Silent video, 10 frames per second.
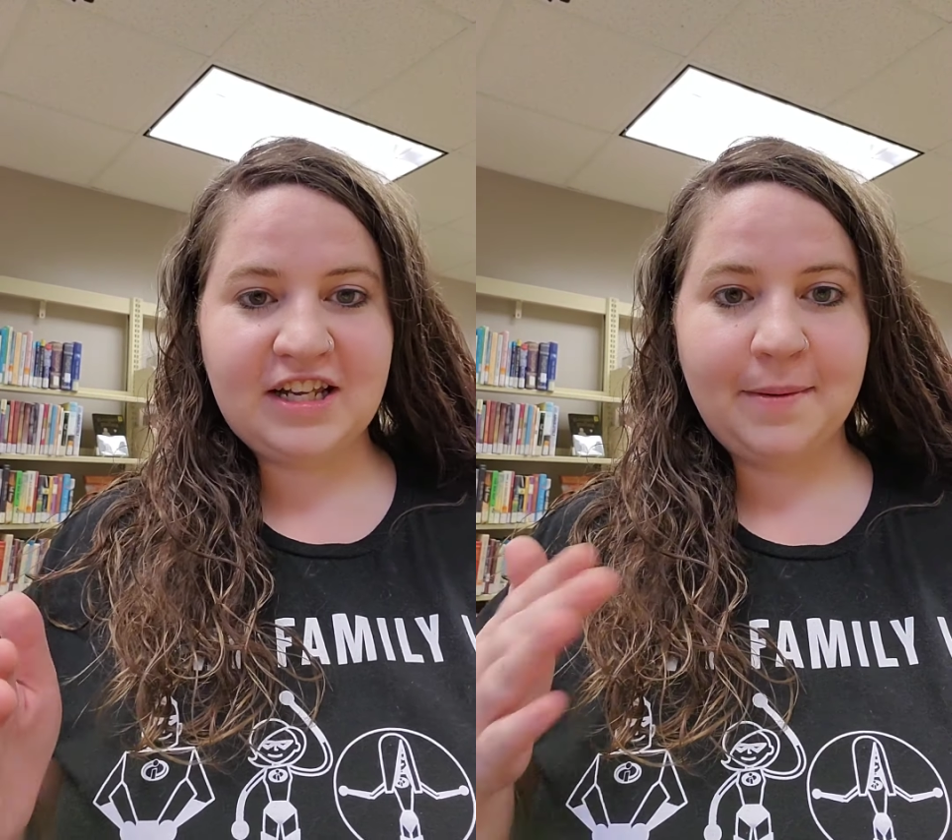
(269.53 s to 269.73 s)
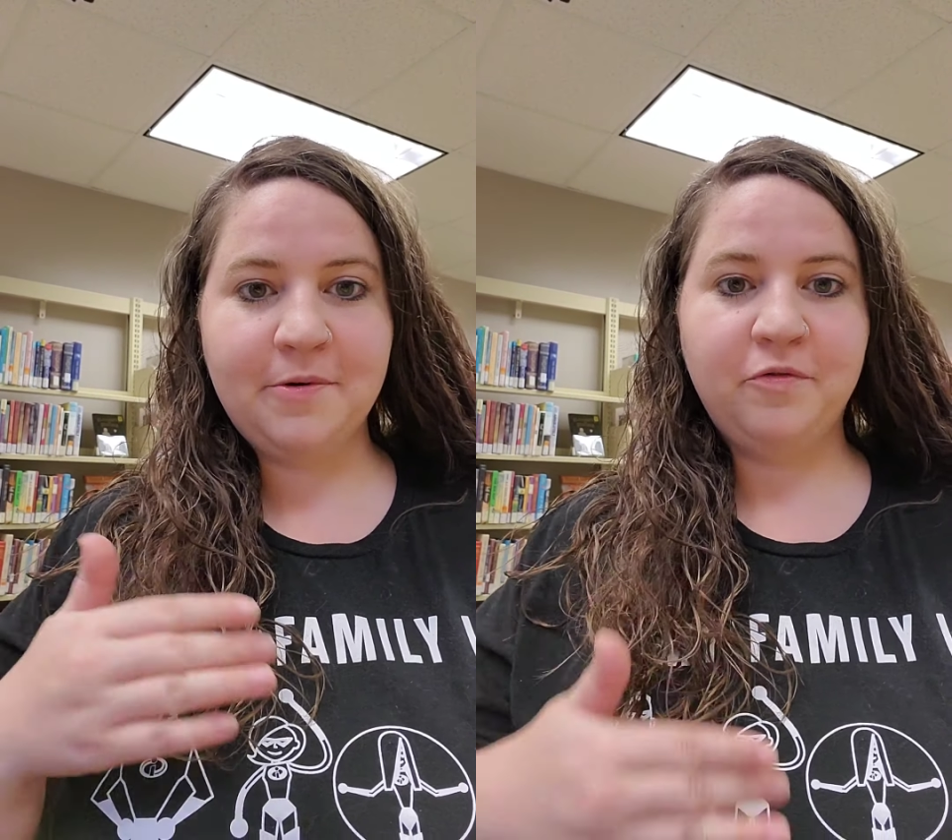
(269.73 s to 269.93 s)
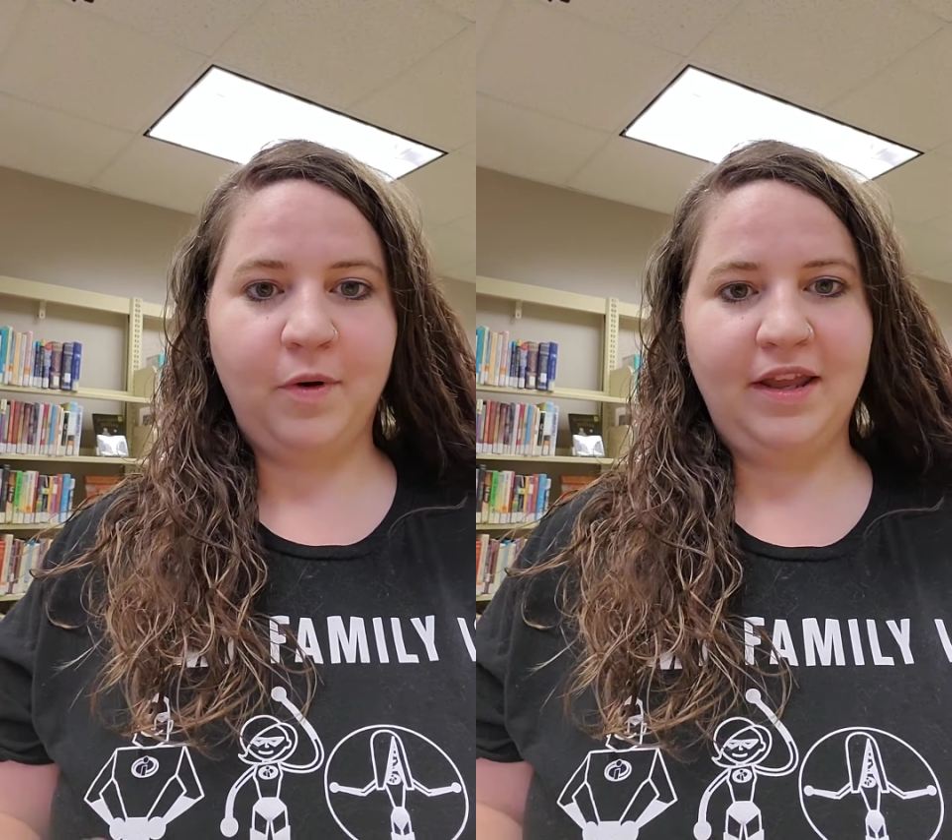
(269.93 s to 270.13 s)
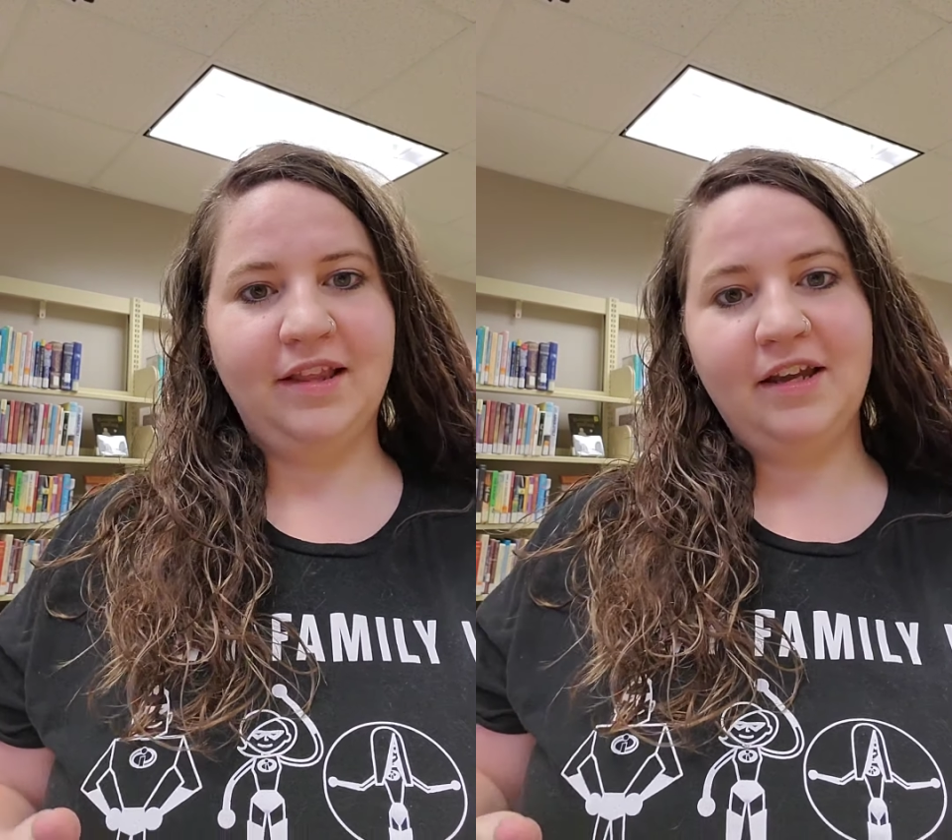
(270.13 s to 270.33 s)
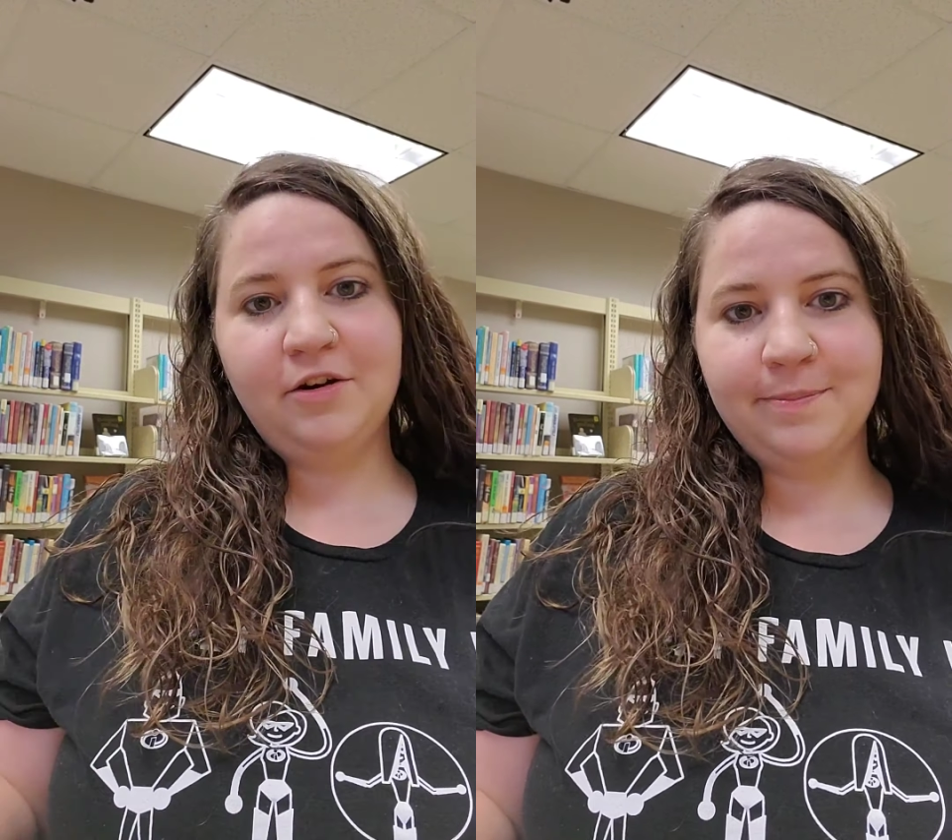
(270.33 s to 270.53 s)
type of wing
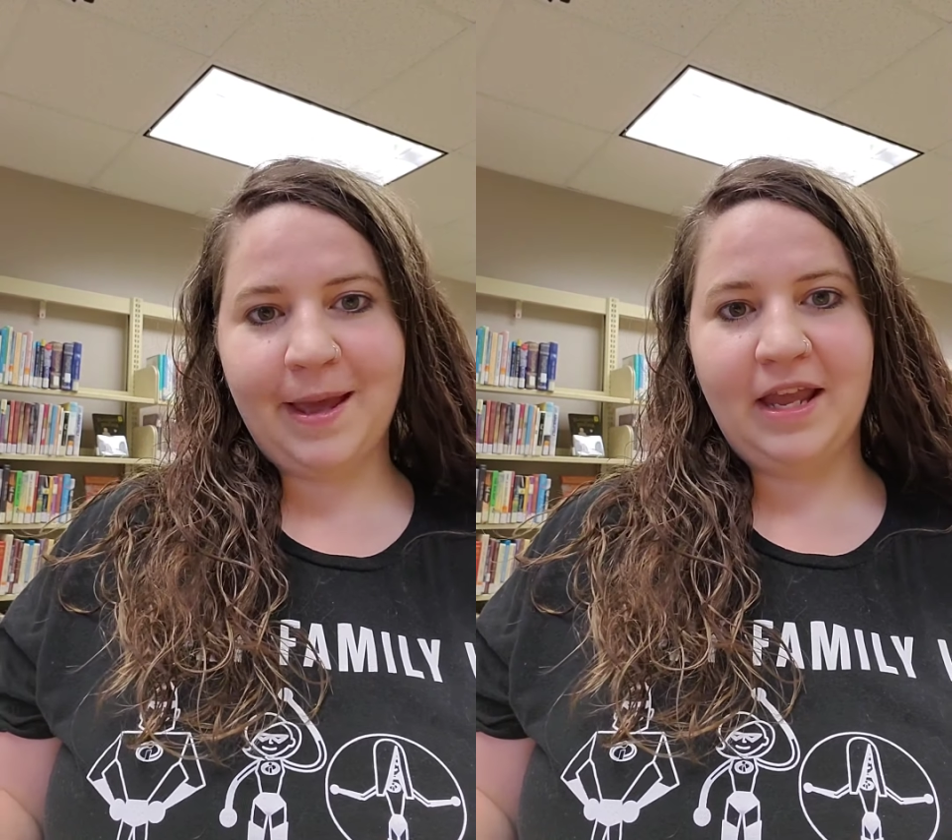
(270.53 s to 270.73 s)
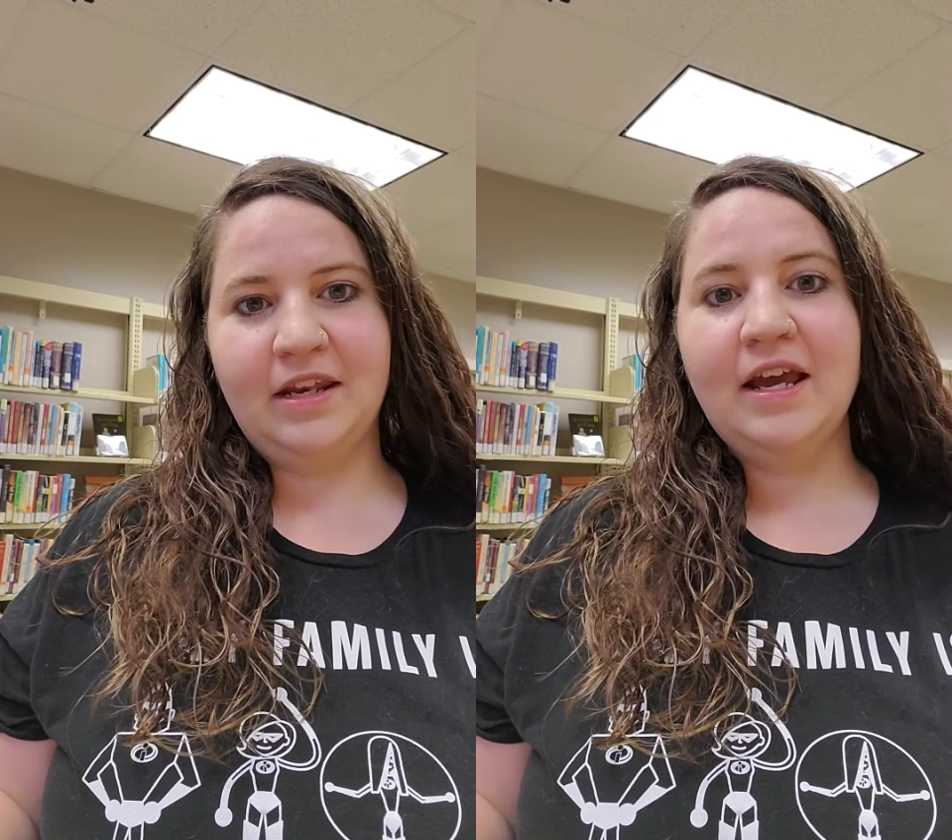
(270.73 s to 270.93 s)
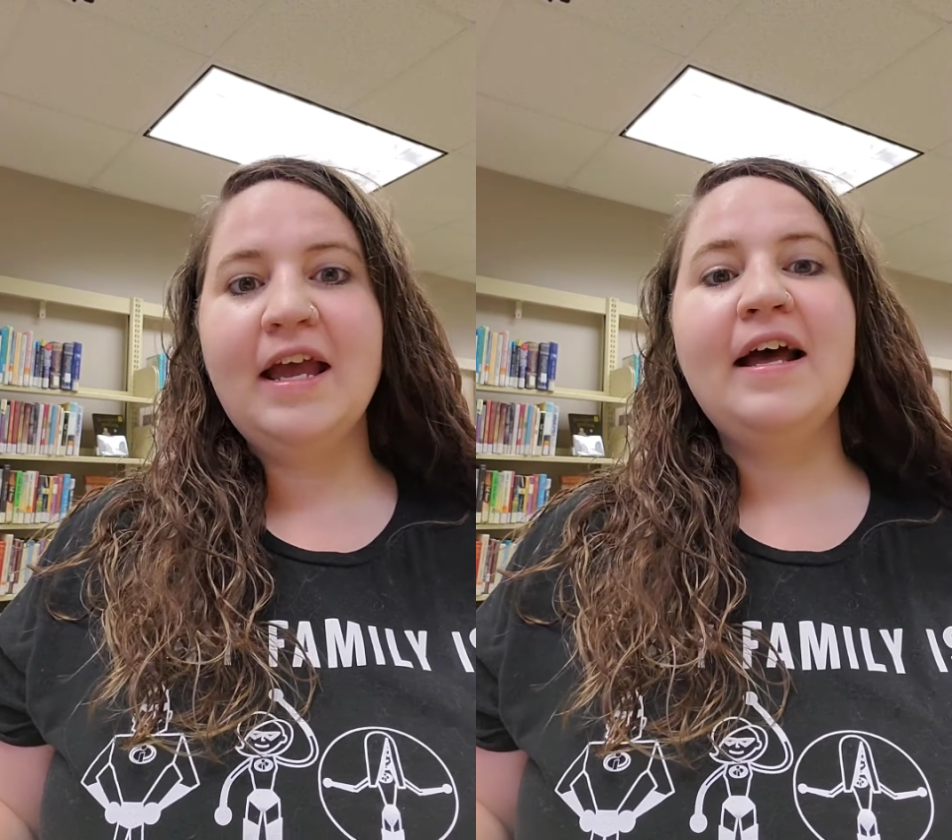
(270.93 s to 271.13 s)
that you made.